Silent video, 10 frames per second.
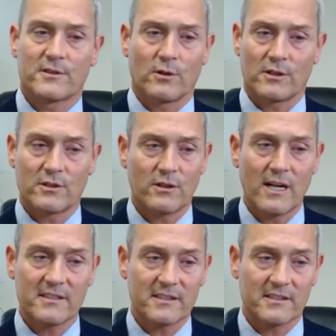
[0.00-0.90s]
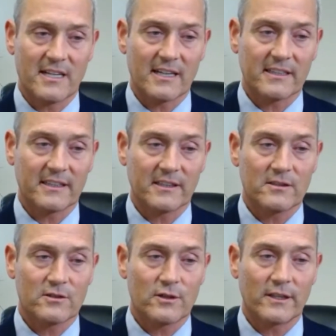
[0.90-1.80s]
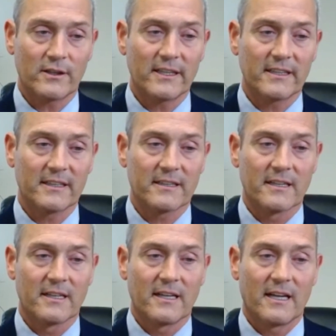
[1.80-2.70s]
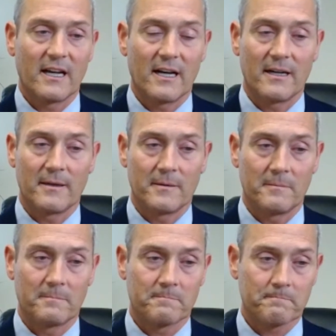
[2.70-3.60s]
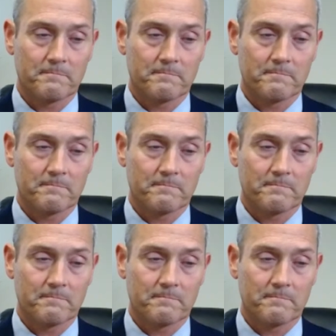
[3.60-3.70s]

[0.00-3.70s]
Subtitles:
So a trust is not going to trigger it. Am